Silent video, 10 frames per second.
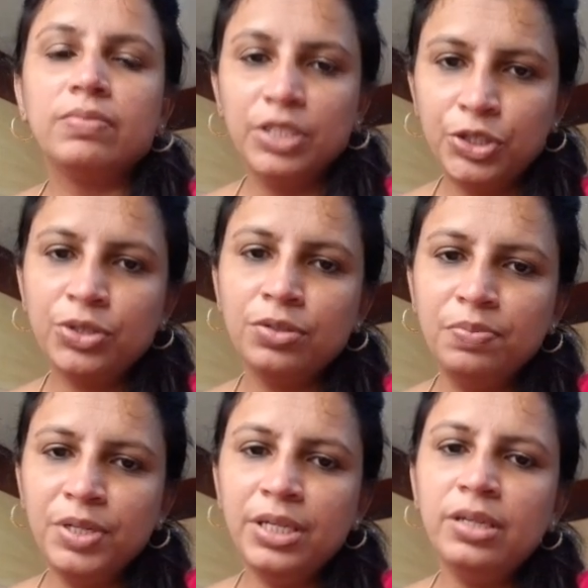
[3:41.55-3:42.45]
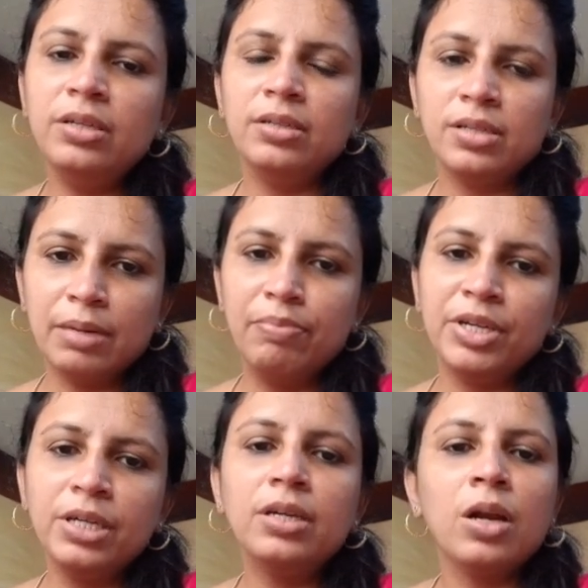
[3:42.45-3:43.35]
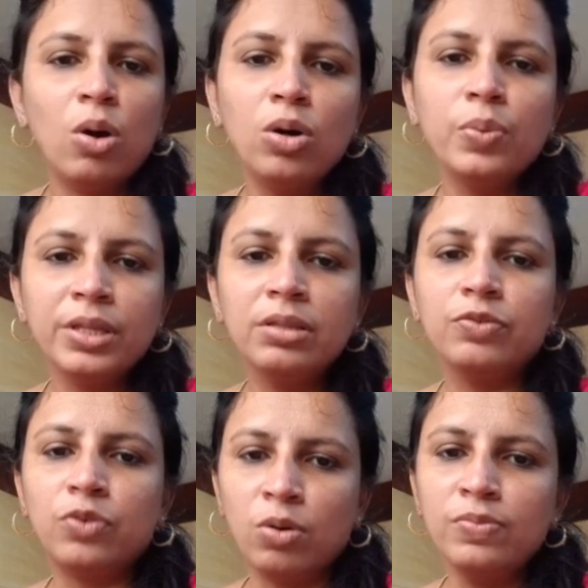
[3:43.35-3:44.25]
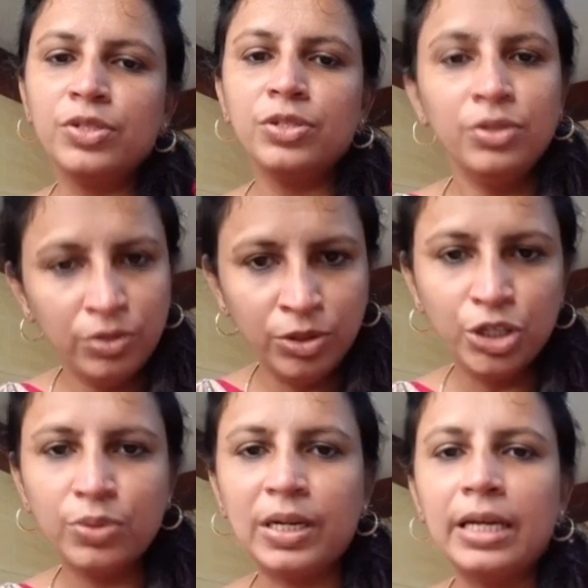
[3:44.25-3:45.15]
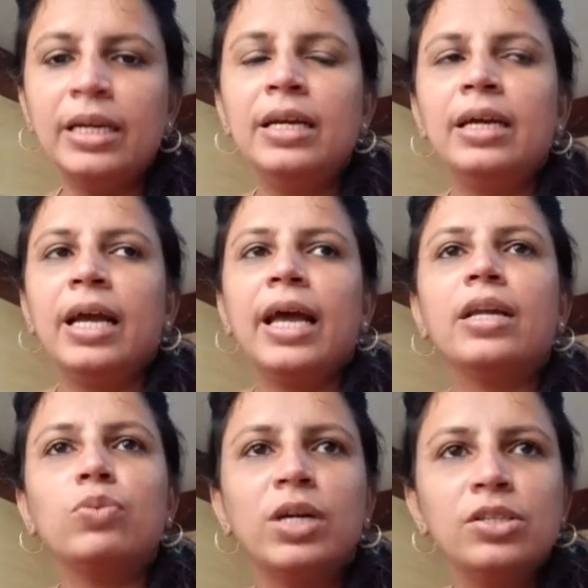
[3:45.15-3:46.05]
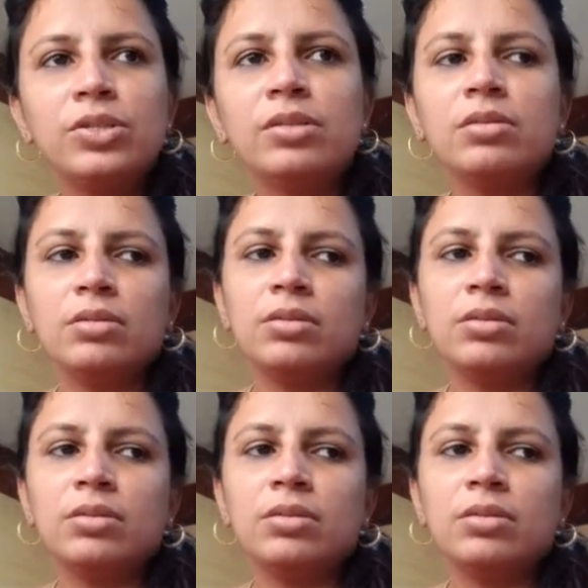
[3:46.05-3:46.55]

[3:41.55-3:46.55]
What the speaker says: This should be submitted along with the forms usually. And once